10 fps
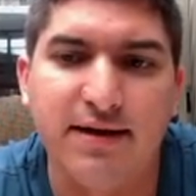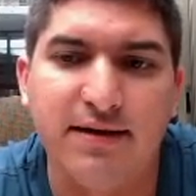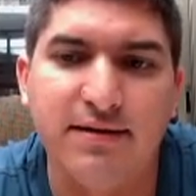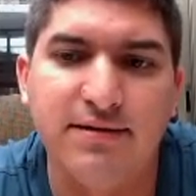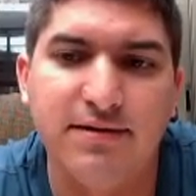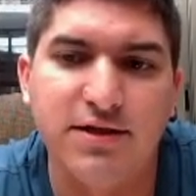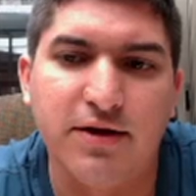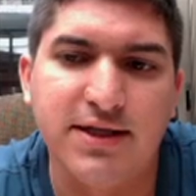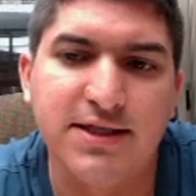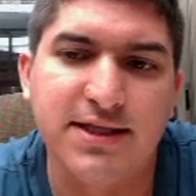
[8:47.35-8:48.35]
And
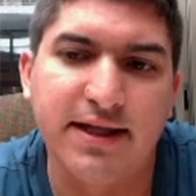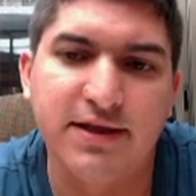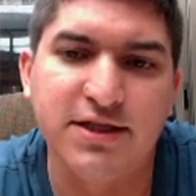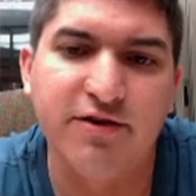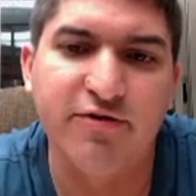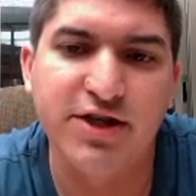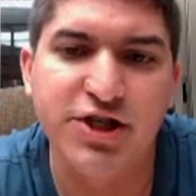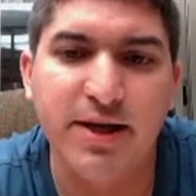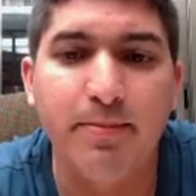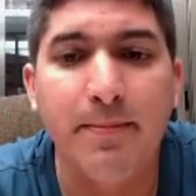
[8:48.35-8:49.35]
so this is in the surf
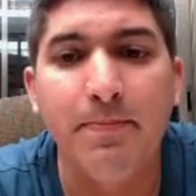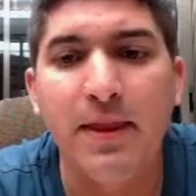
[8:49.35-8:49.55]
regime,